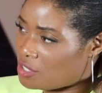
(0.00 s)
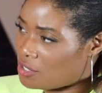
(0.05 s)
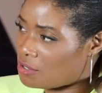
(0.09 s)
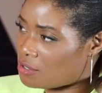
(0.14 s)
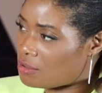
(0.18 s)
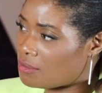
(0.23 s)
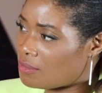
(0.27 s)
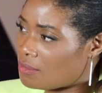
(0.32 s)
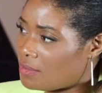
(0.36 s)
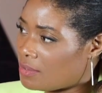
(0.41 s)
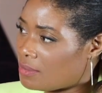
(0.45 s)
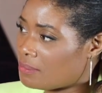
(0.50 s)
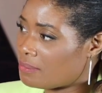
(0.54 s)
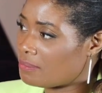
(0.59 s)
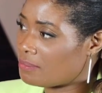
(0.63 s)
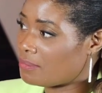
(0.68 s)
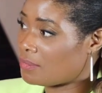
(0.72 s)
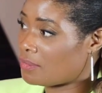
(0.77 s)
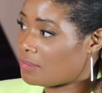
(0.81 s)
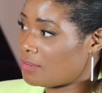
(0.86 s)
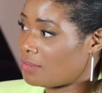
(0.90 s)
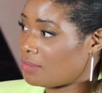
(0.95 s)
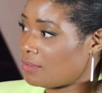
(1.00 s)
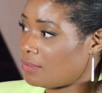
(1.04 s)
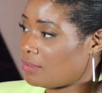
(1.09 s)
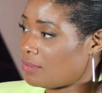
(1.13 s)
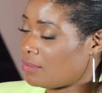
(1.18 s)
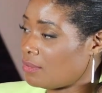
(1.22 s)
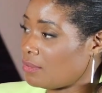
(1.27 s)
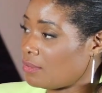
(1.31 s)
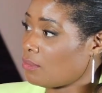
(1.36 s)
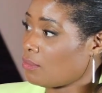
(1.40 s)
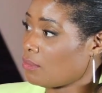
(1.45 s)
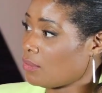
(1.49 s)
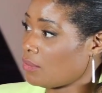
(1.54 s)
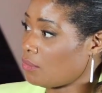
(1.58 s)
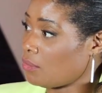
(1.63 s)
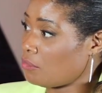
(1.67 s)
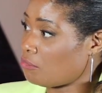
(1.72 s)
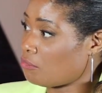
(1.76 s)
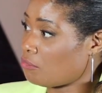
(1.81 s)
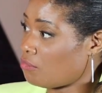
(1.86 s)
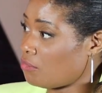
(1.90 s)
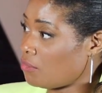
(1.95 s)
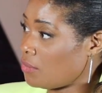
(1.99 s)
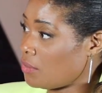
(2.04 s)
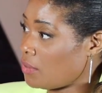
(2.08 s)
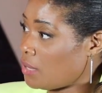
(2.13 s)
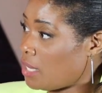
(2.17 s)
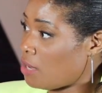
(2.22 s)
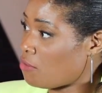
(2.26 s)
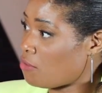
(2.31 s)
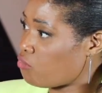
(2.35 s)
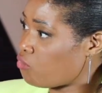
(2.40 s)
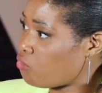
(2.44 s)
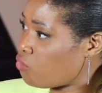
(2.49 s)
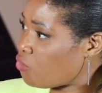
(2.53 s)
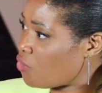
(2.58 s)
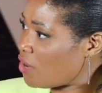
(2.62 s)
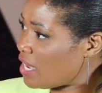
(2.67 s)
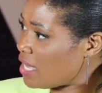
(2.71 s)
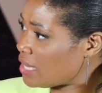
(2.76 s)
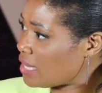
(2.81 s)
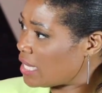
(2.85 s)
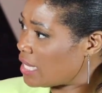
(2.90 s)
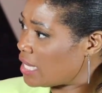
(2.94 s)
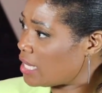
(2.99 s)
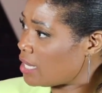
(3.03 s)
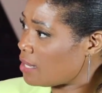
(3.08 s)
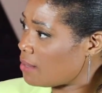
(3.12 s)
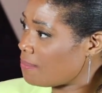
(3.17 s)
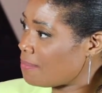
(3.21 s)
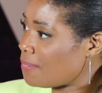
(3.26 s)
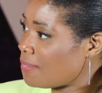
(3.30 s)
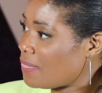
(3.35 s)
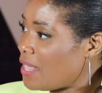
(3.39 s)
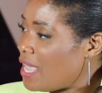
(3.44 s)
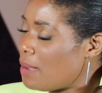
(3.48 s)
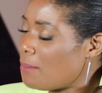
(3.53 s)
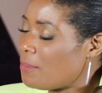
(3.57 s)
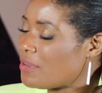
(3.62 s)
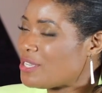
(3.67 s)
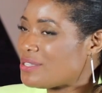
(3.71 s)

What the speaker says: Oh my goodness, no! It has not stopped. Thankfully, it has not stopped.